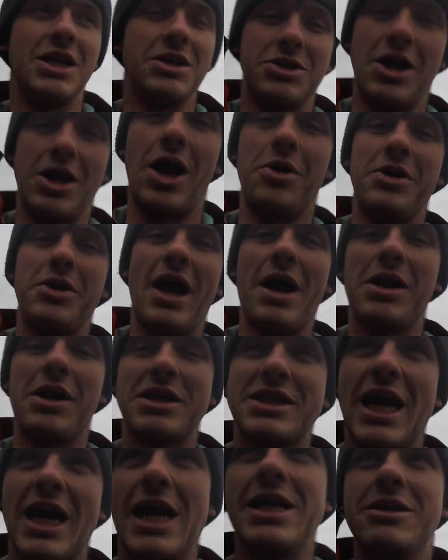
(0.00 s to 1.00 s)
So yeah,
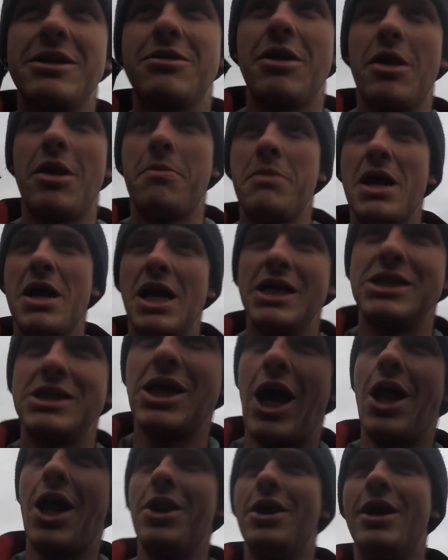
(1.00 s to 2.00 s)
let's get into it. The mill is
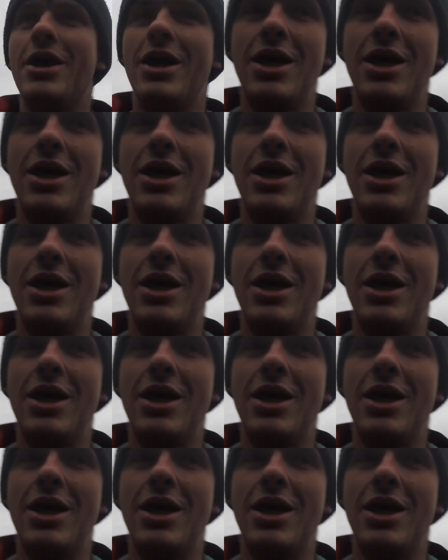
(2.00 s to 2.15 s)
on.